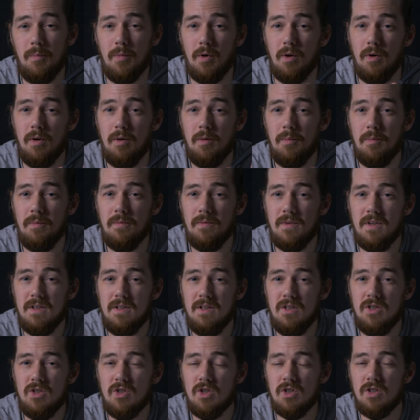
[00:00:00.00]
but this
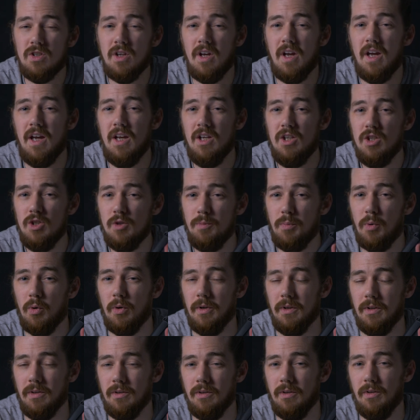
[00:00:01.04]
is just a hinge
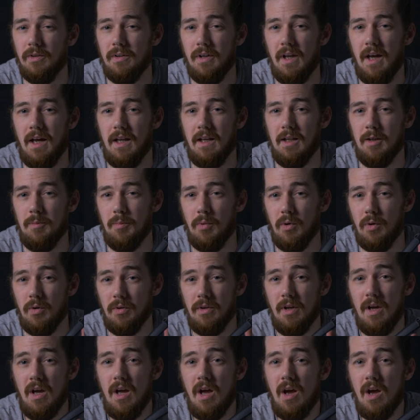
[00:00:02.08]
point on the HandyPod.